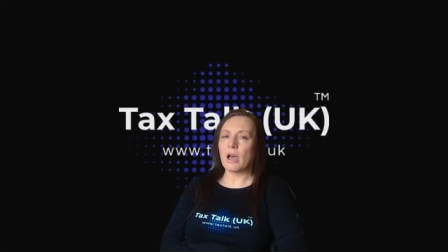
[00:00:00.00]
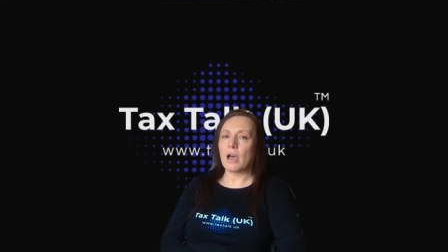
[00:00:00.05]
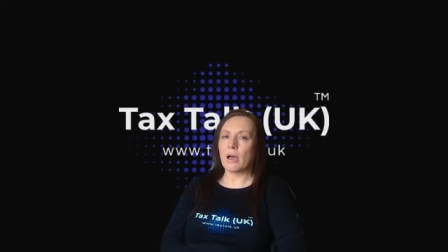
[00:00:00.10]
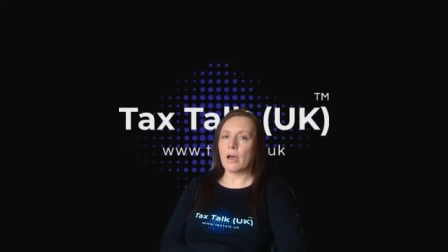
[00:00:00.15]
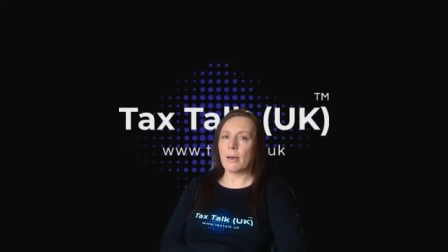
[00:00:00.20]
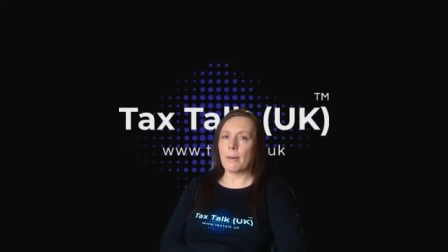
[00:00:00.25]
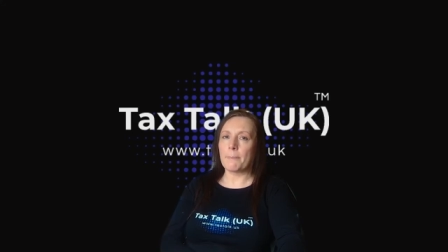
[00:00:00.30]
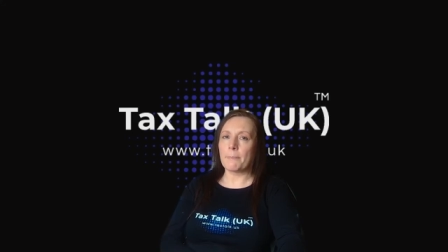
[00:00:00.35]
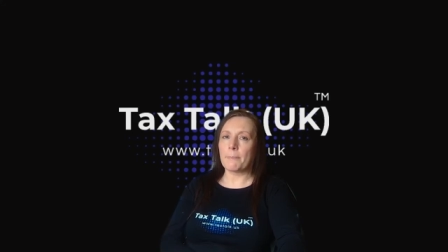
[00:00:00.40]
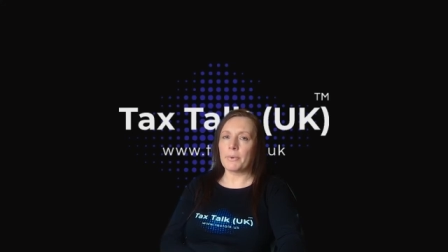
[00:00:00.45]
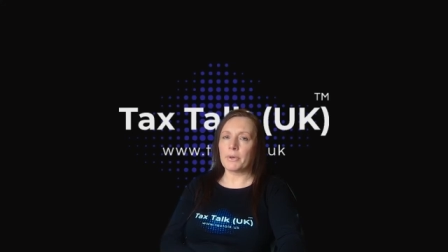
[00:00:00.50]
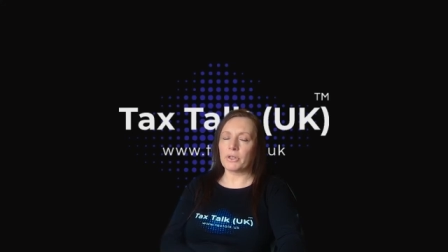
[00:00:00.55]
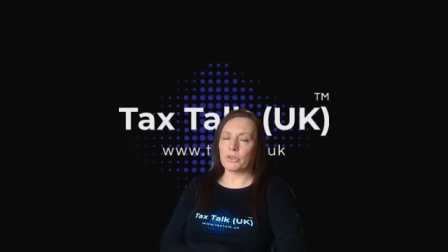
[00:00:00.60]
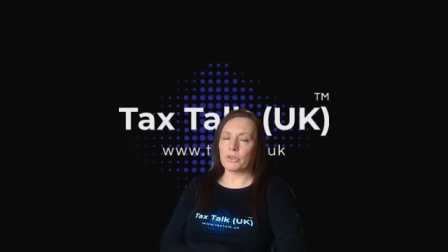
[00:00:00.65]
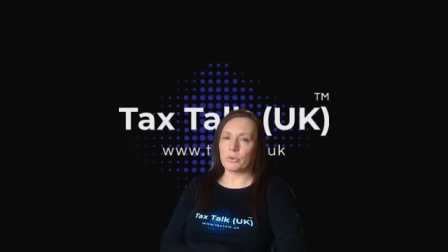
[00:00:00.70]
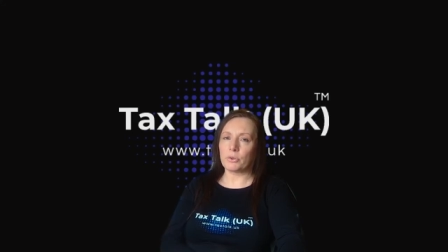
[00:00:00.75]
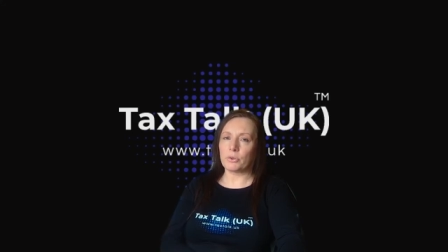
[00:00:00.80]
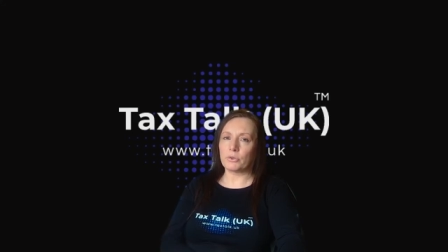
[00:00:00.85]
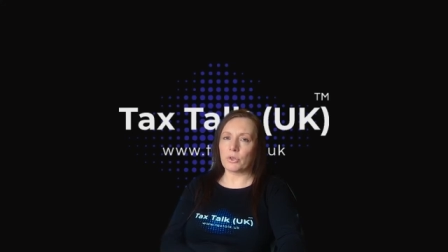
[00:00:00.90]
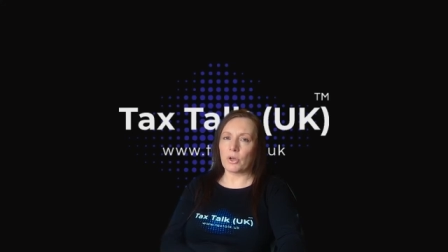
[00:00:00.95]
um, but
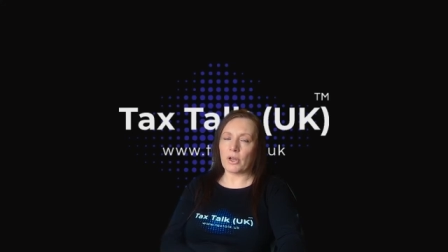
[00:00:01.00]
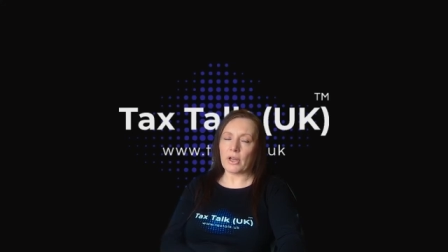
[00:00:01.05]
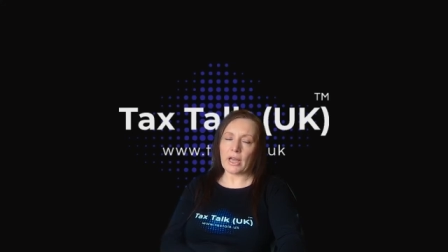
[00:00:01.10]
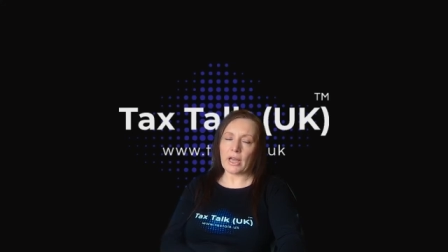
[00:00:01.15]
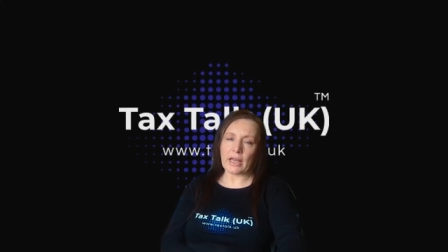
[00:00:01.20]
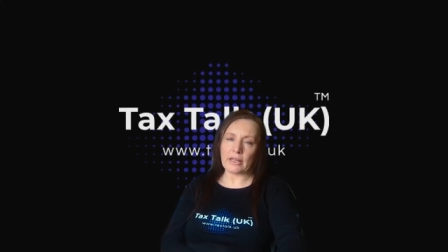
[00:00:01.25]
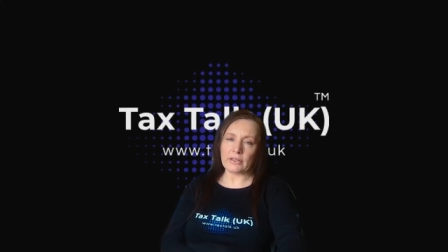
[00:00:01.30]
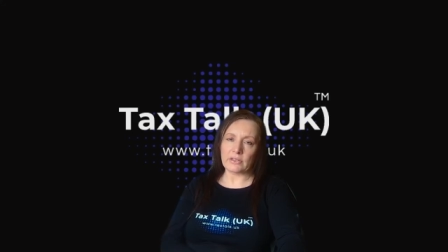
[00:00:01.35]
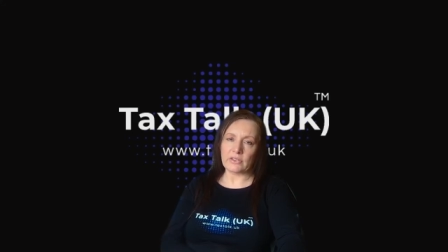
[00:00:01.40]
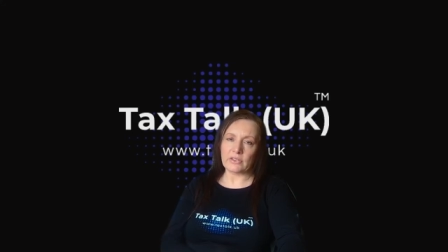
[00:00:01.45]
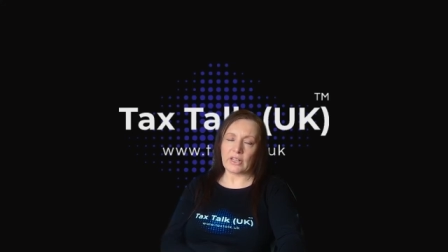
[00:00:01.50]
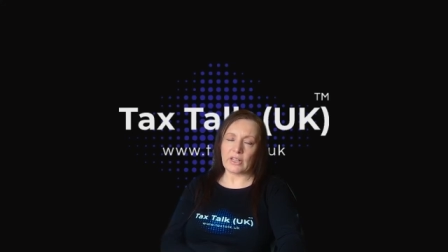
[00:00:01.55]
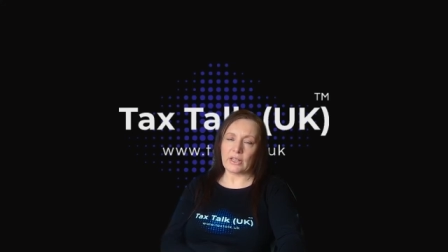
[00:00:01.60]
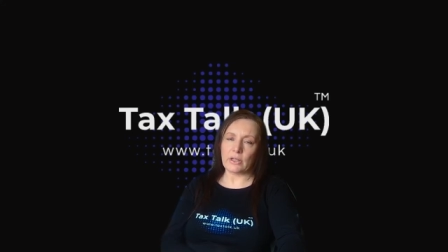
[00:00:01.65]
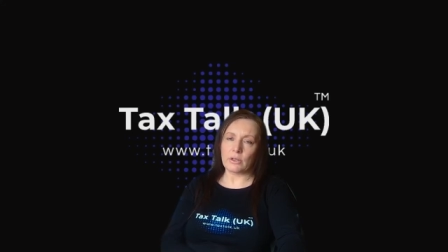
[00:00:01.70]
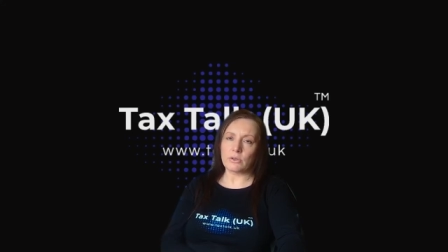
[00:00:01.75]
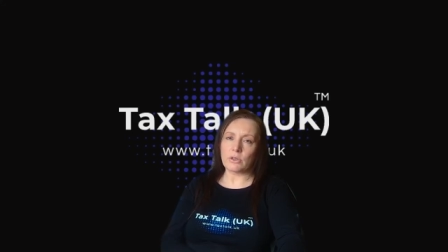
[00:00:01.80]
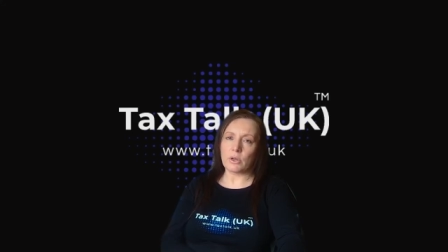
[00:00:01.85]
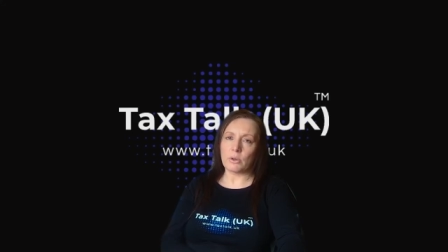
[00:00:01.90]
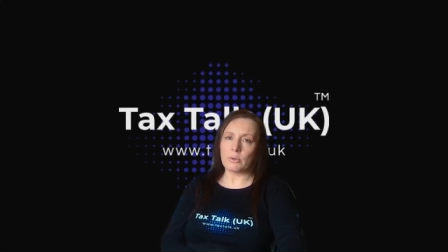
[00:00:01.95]
you don't, as I say,
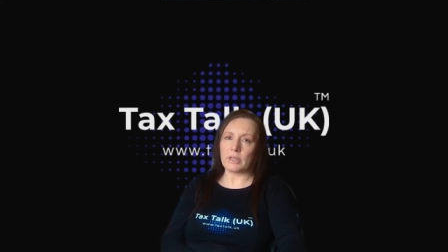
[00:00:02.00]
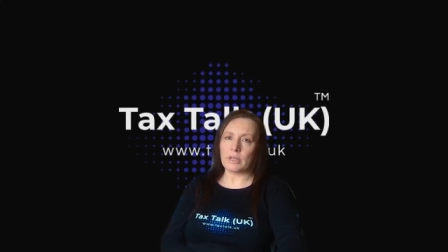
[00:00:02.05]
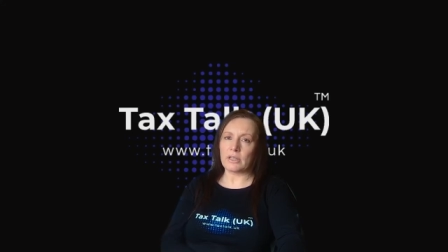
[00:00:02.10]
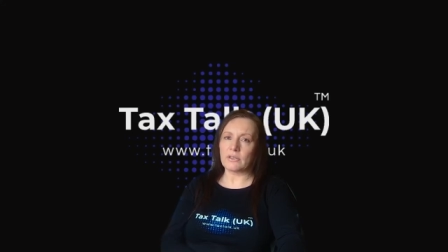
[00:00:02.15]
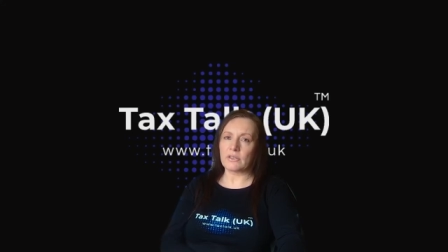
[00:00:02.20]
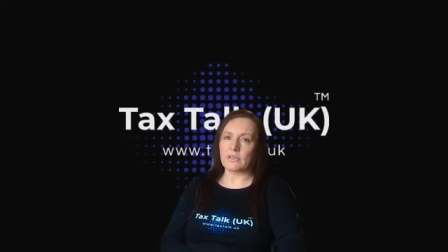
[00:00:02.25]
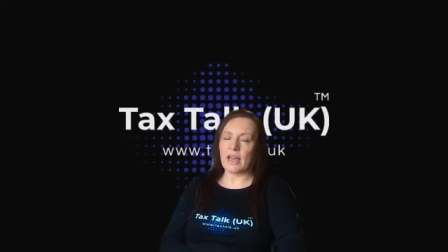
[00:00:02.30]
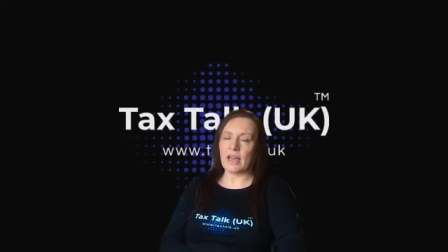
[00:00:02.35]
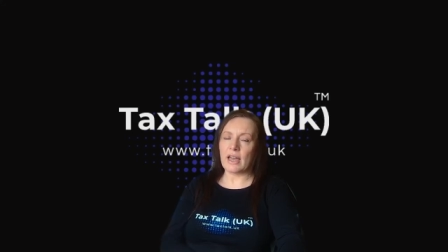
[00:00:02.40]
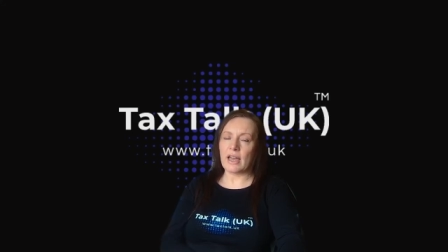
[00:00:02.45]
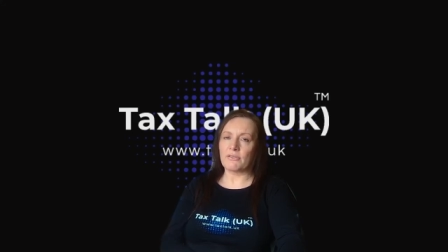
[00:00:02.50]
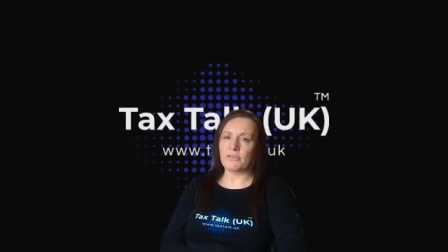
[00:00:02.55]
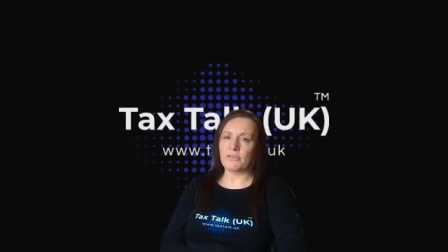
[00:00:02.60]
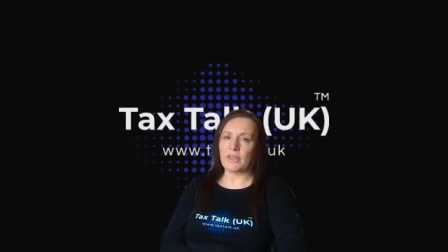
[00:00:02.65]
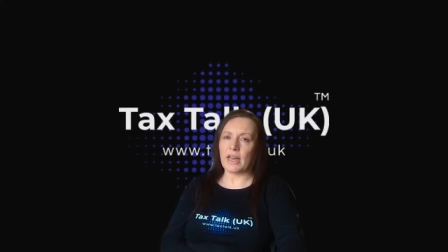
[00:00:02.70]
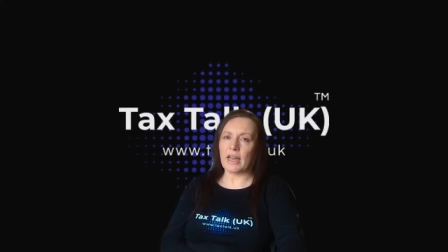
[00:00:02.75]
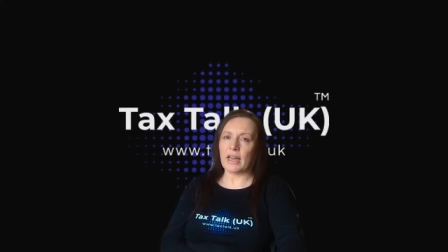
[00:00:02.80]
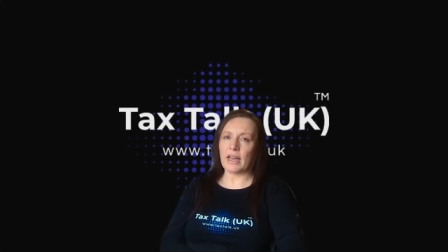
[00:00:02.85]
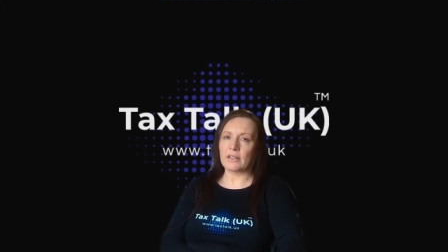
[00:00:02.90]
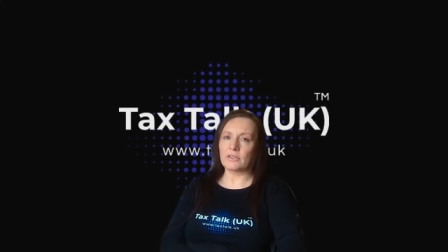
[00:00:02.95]
you don't need to have
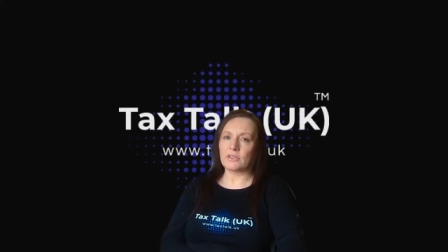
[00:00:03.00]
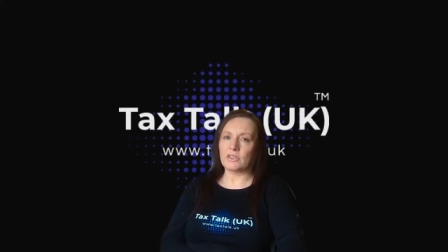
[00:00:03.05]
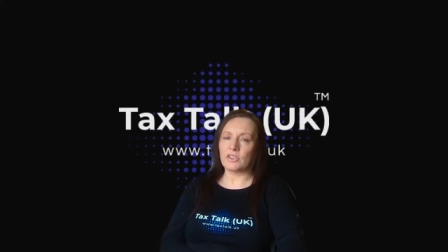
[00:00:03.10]
that